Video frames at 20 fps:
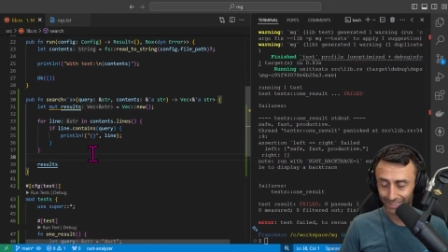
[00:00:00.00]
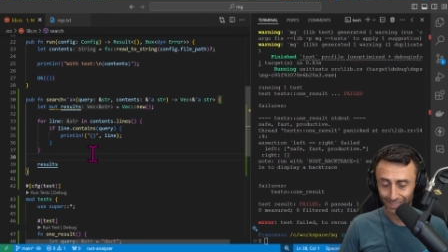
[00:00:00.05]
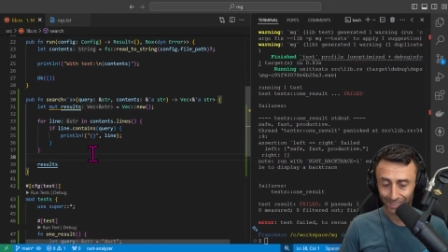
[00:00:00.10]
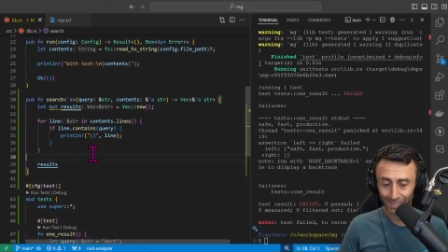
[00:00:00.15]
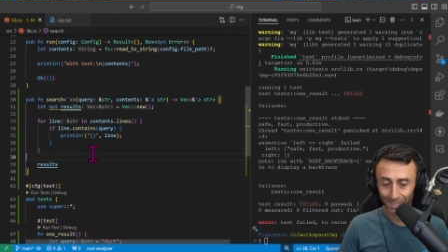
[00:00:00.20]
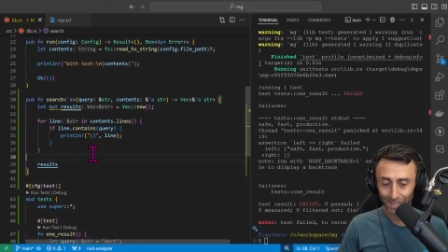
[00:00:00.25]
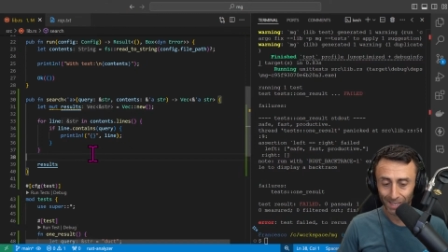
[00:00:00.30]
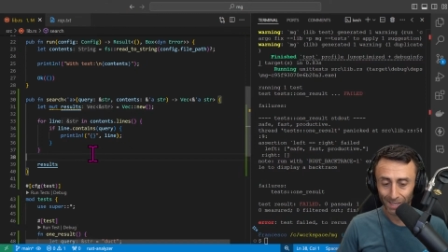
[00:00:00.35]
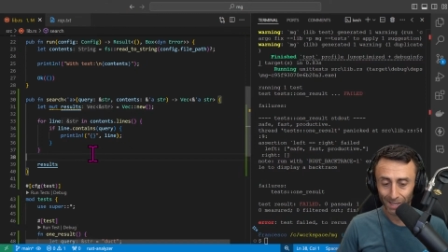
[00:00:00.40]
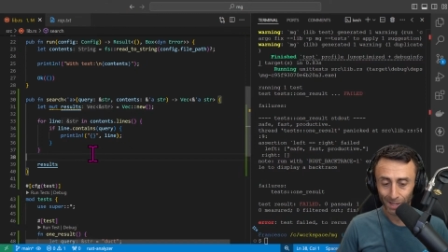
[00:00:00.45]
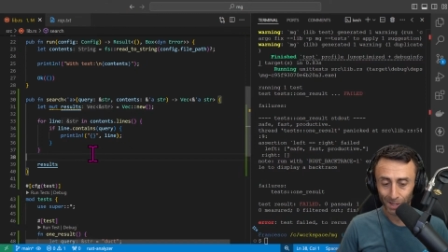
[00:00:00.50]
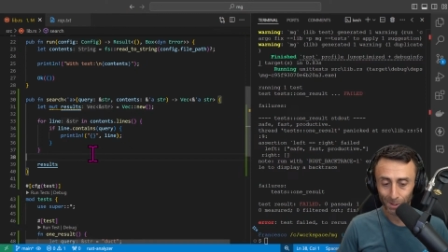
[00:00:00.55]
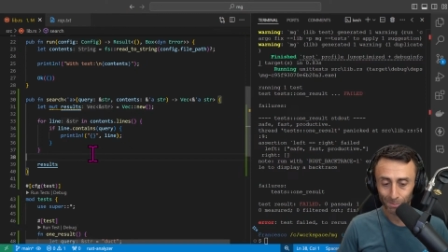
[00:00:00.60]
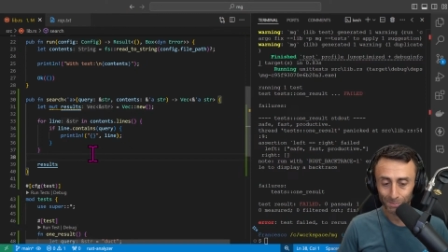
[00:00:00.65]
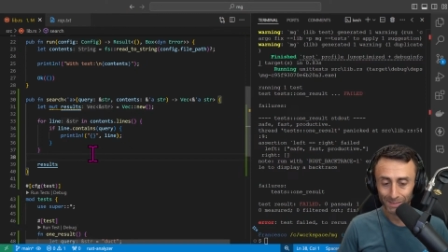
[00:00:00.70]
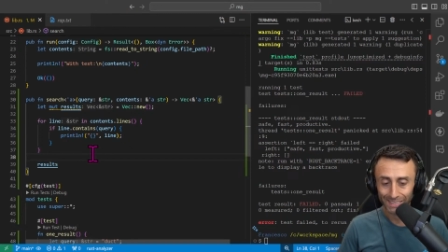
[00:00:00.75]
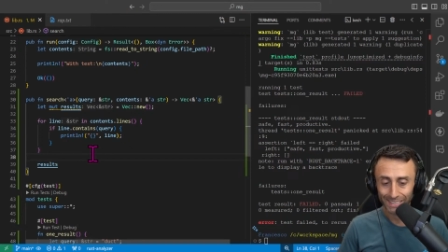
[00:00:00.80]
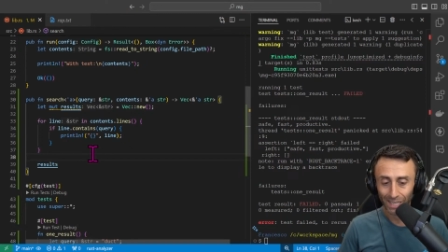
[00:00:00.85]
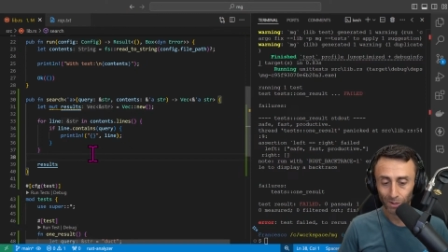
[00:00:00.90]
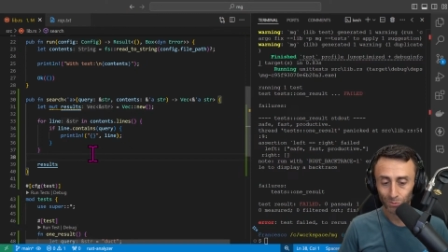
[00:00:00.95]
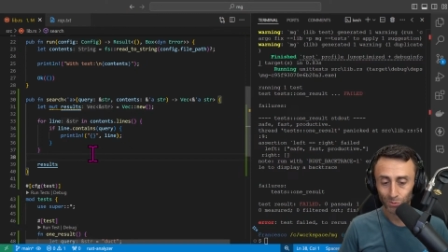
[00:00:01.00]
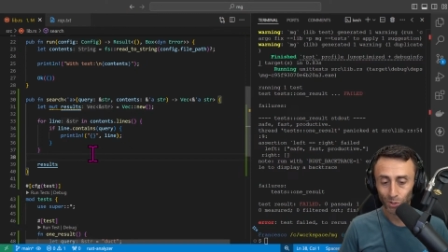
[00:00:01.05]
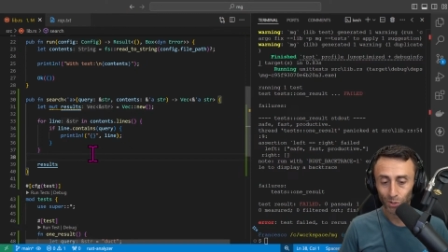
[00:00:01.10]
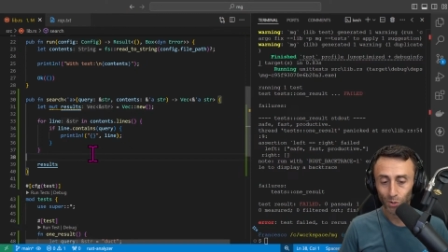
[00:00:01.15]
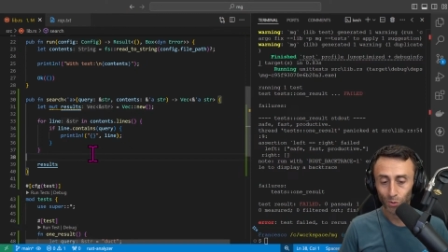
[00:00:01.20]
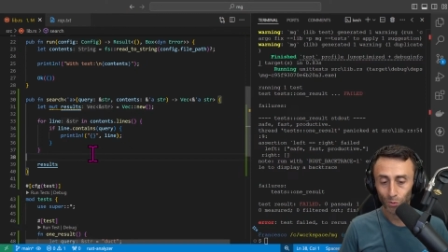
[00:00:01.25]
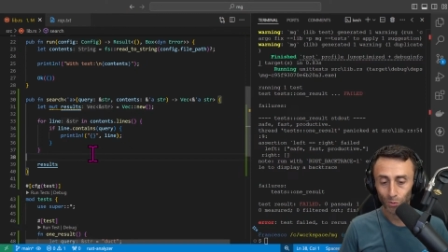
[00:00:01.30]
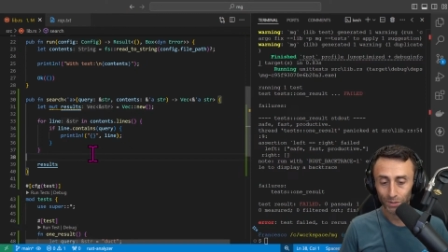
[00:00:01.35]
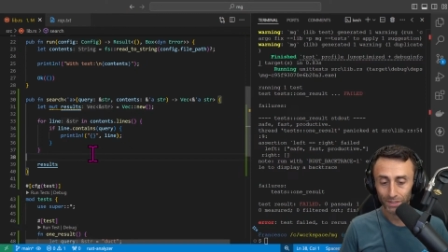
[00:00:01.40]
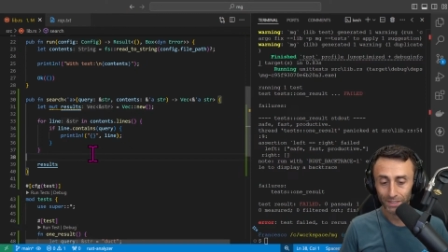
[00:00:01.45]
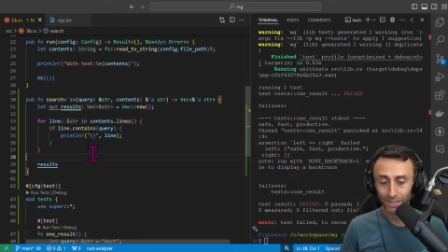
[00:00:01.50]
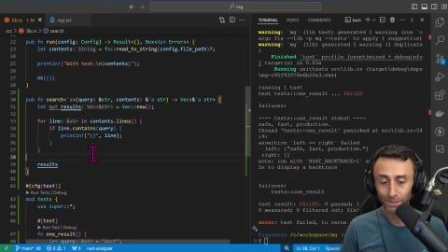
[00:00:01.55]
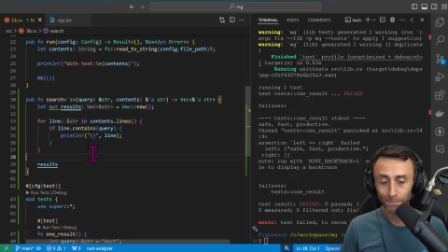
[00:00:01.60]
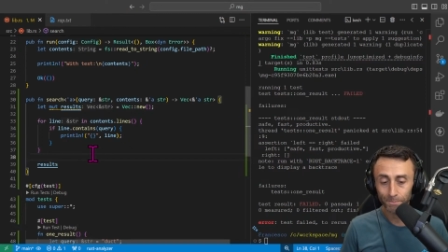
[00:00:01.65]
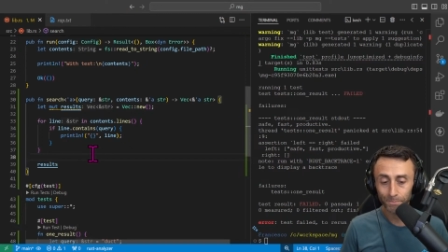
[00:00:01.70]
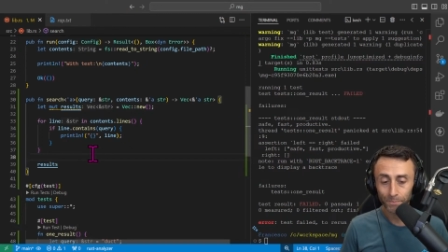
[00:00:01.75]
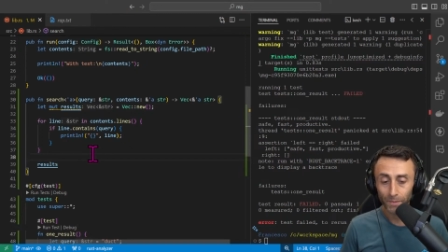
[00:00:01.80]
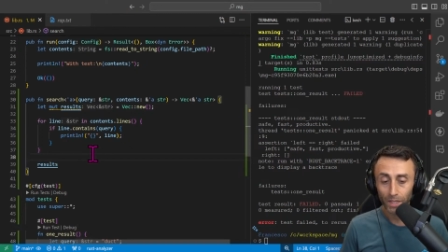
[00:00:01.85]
uh, uh, pseudocode.